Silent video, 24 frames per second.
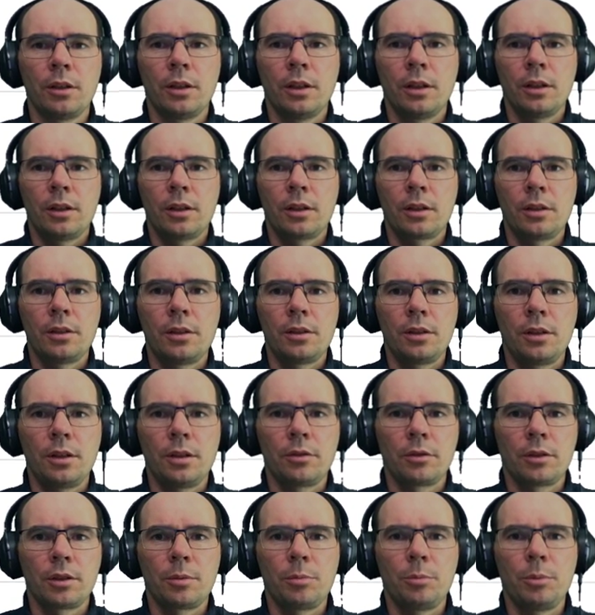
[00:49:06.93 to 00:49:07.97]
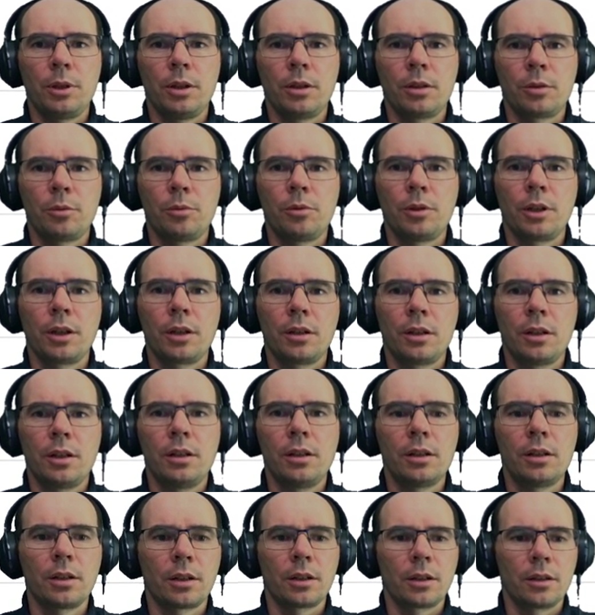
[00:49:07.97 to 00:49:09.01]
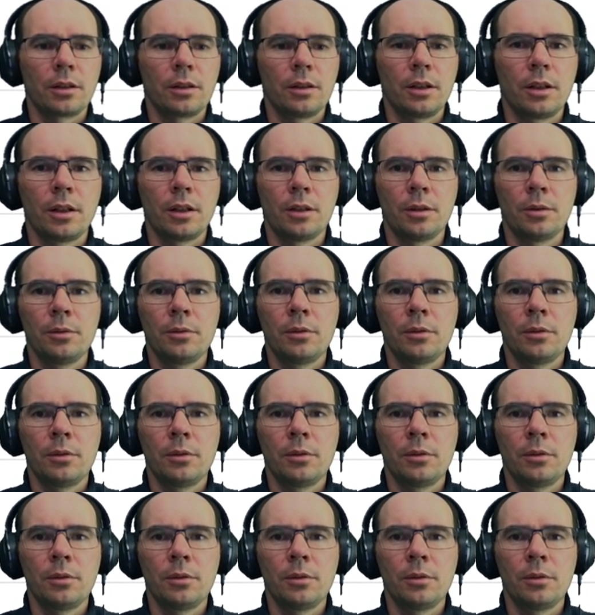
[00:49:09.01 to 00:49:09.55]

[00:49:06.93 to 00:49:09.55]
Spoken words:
consider as being quite hard now